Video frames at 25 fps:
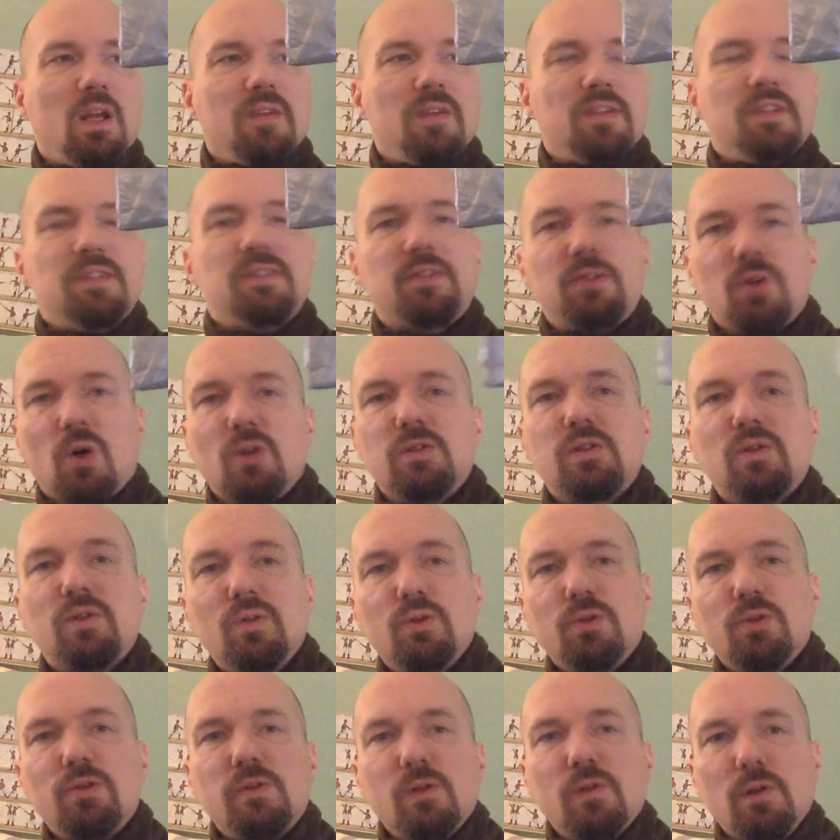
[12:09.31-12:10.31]
This is also a
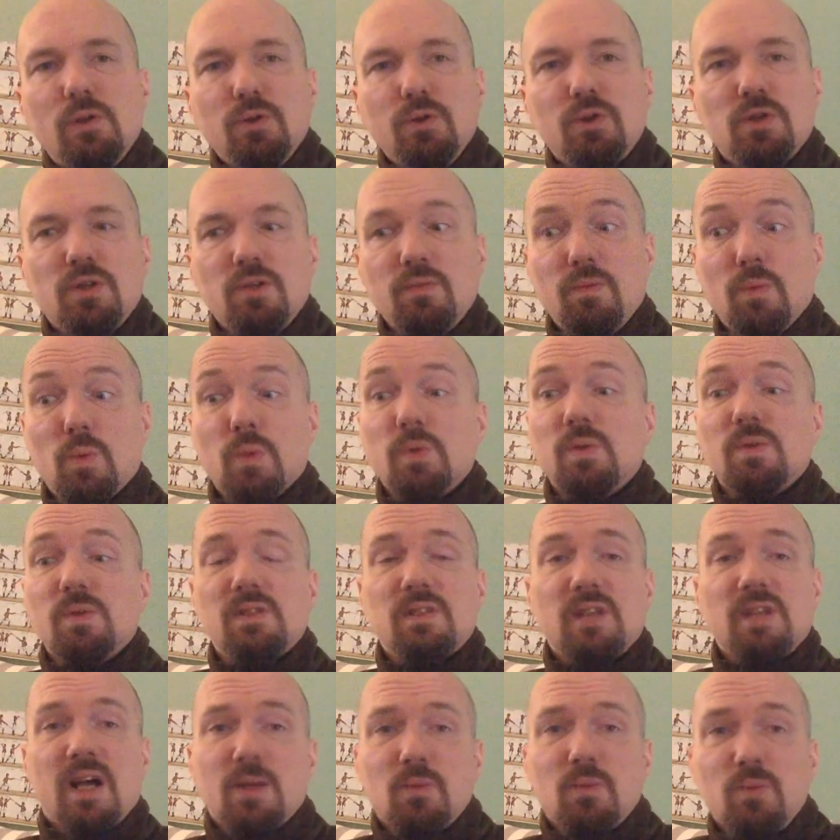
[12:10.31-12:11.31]
good solution if you want to
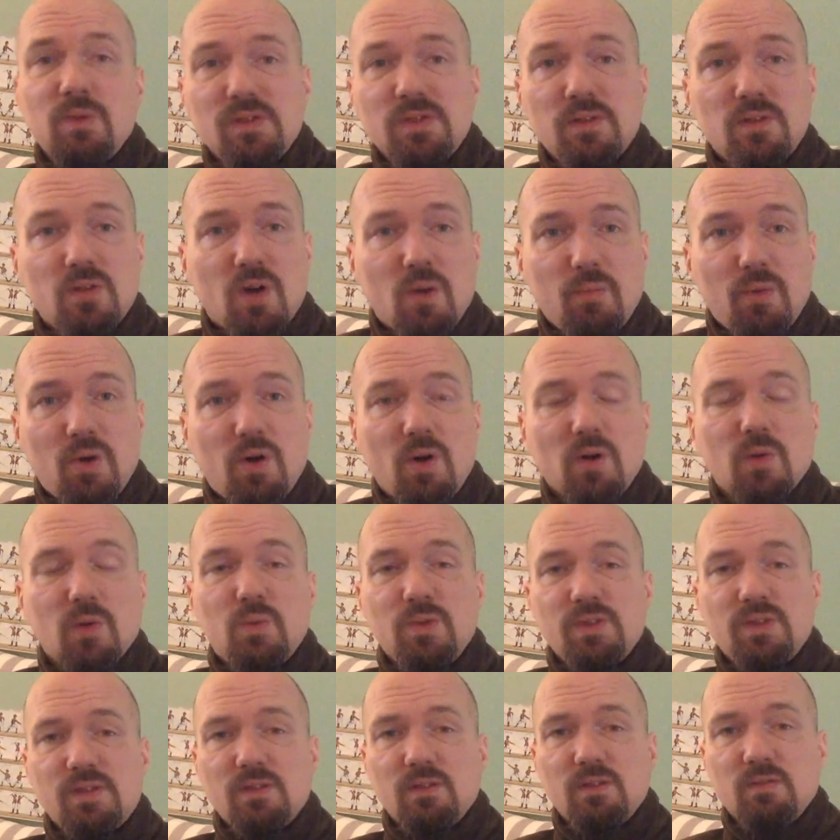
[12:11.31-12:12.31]
start with a Tomahawk
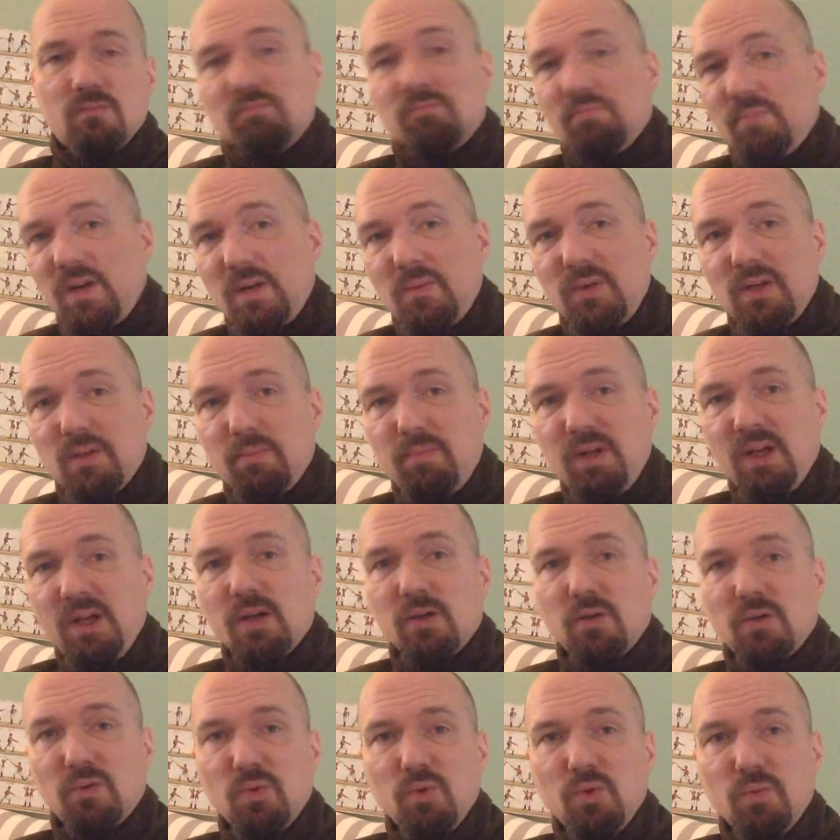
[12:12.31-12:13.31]
with maybe a
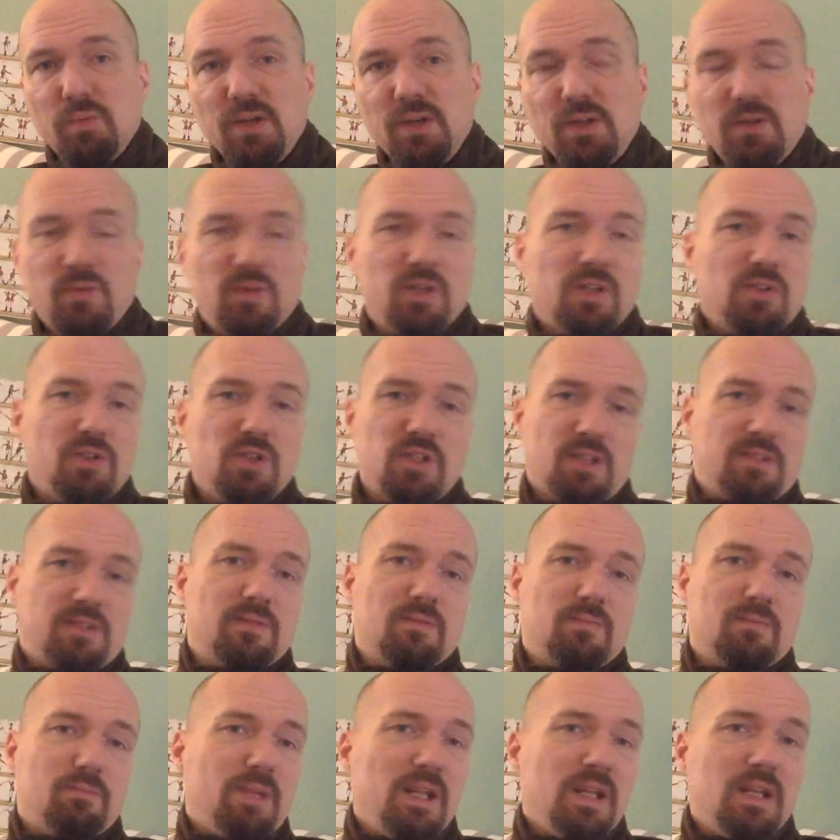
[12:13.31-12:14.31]
bigger group, and you can
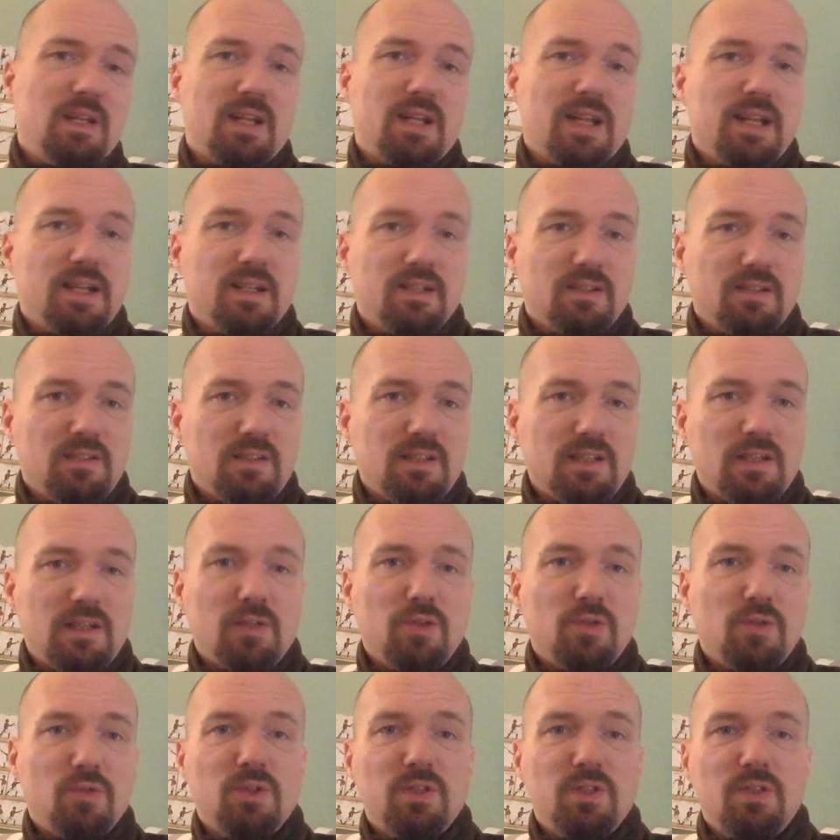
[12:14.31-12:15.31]
just make like a little
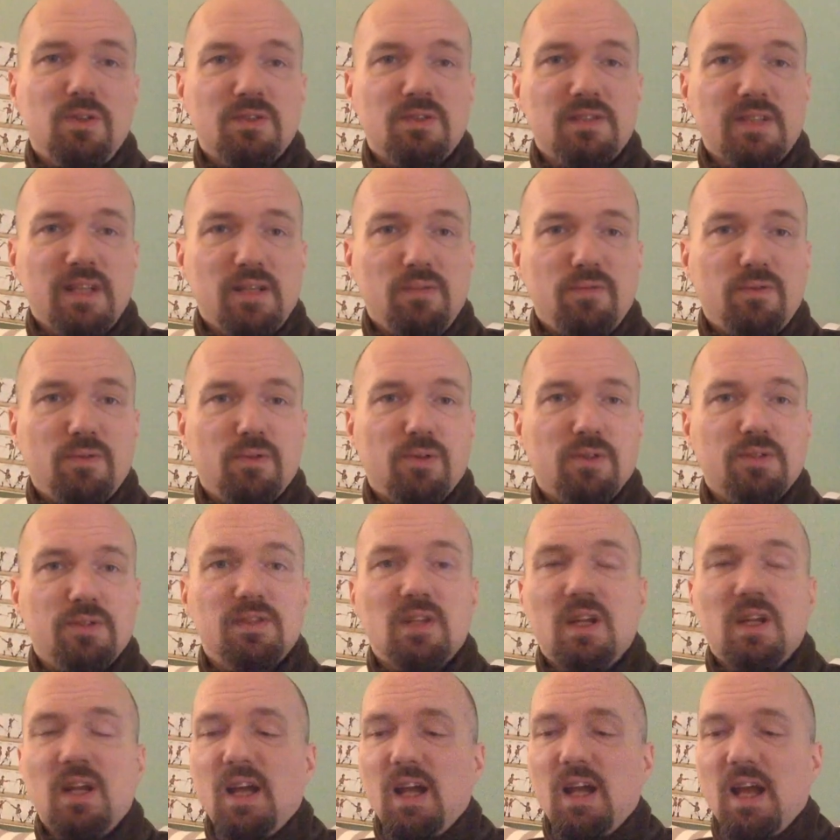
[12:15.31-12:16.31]
do-it-yourself
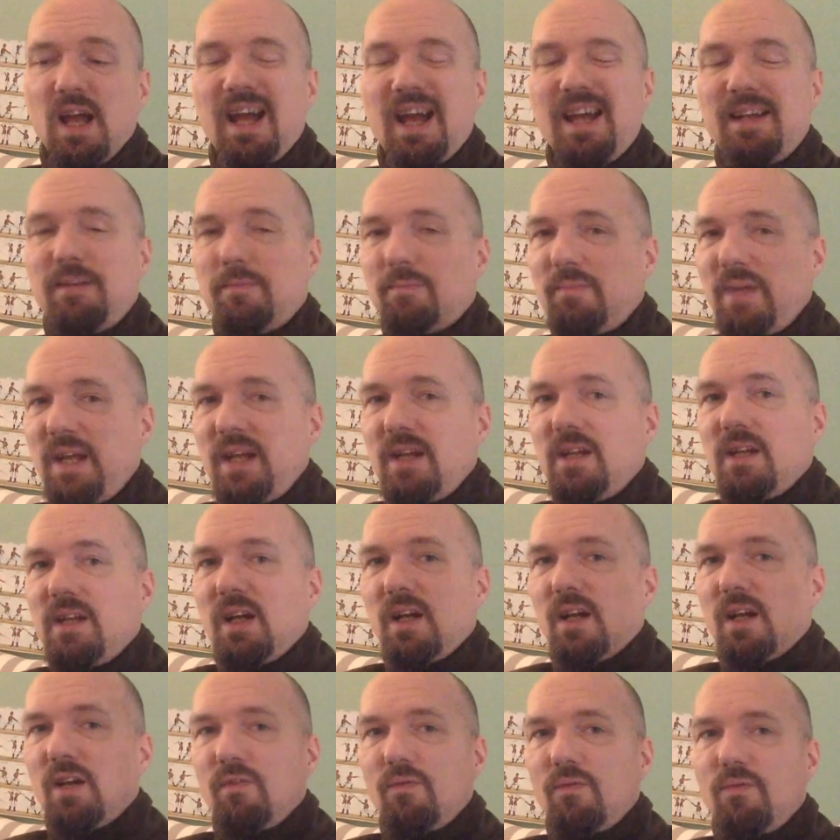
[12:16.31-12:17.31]
course and make
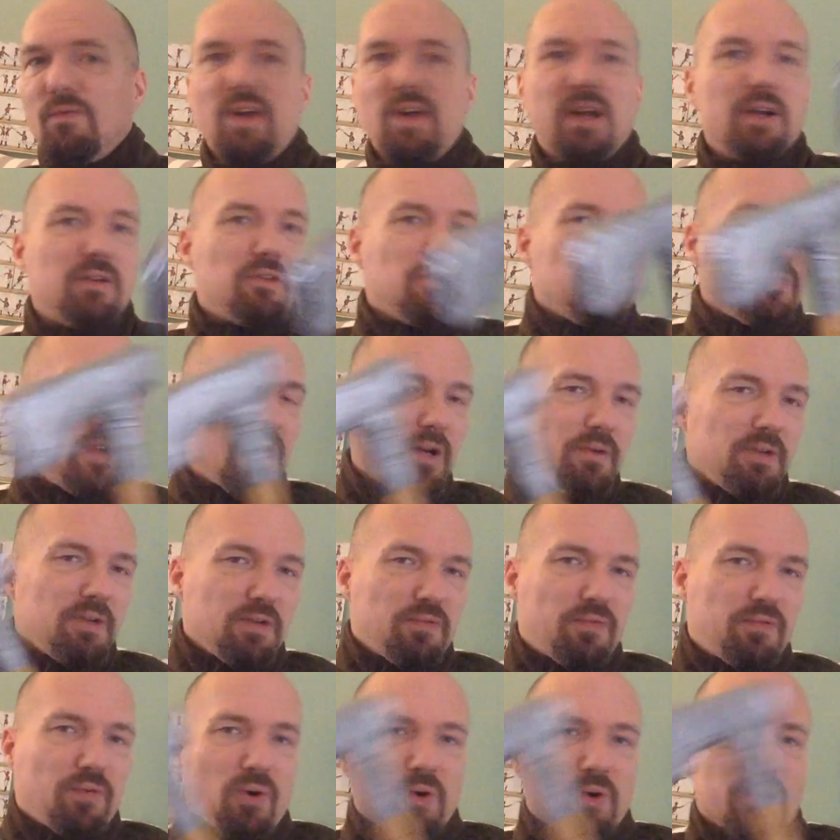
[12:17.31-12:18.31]
very, very
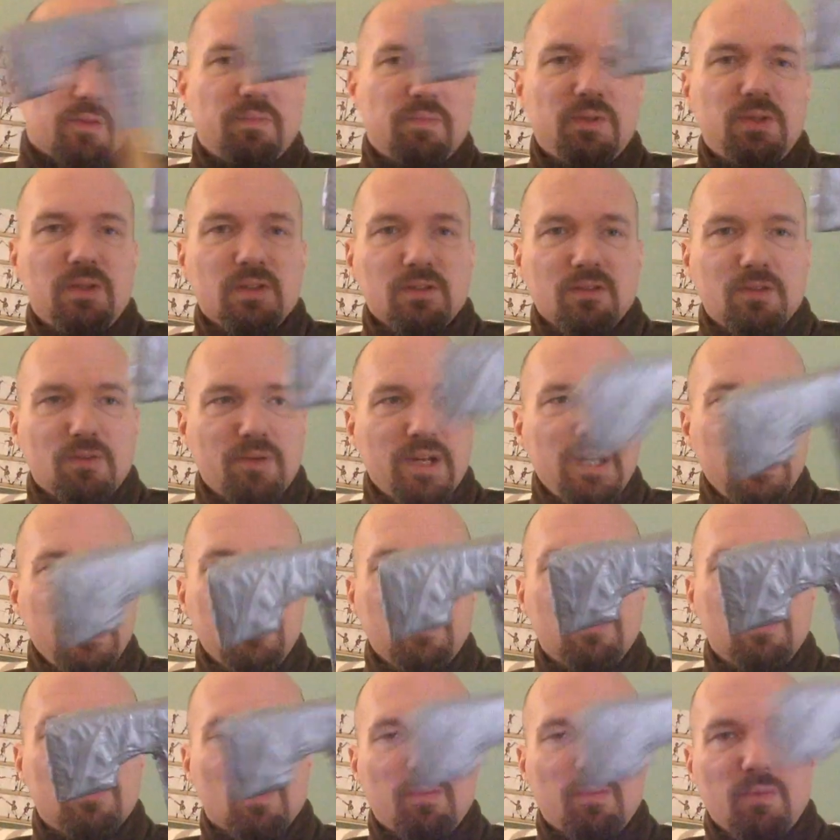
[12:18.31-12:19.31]
affordable
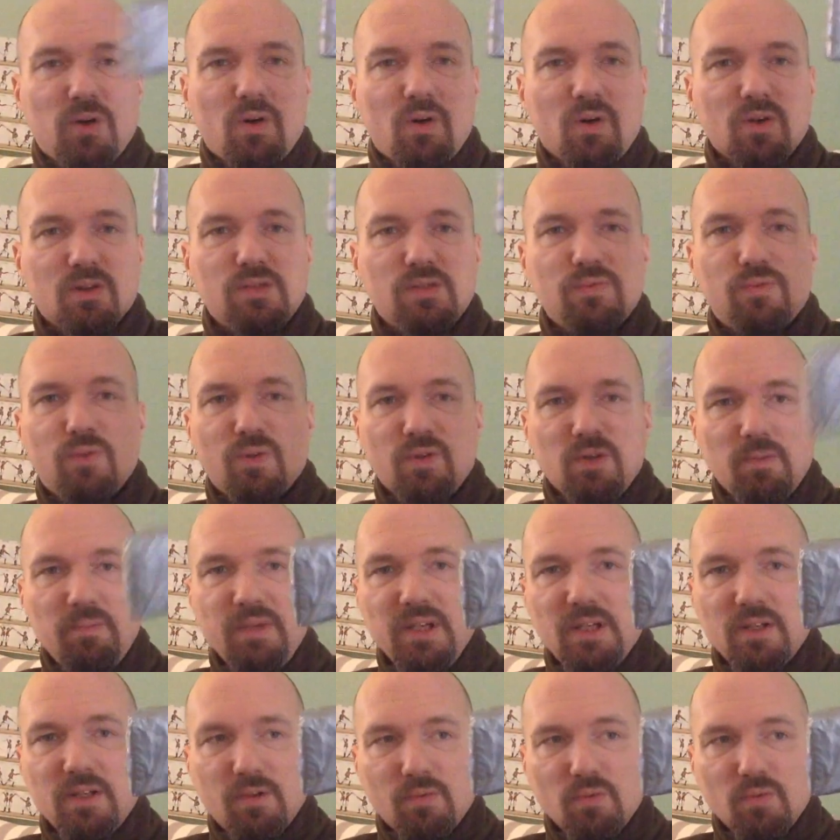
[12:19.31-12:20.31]
training Tomahawks for a
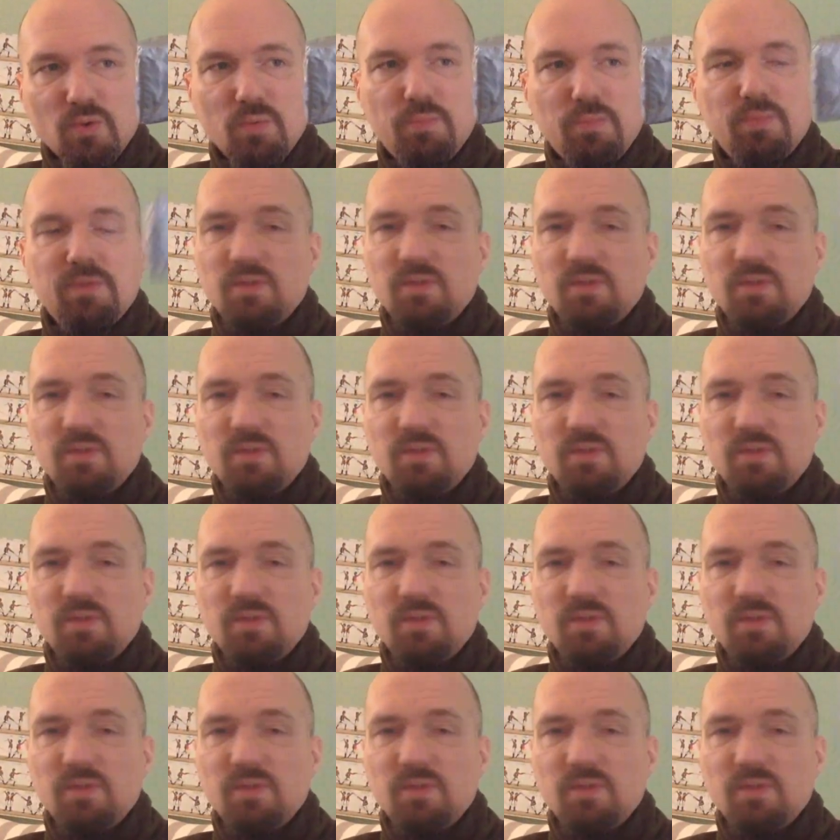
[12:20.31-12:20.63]
bigger group.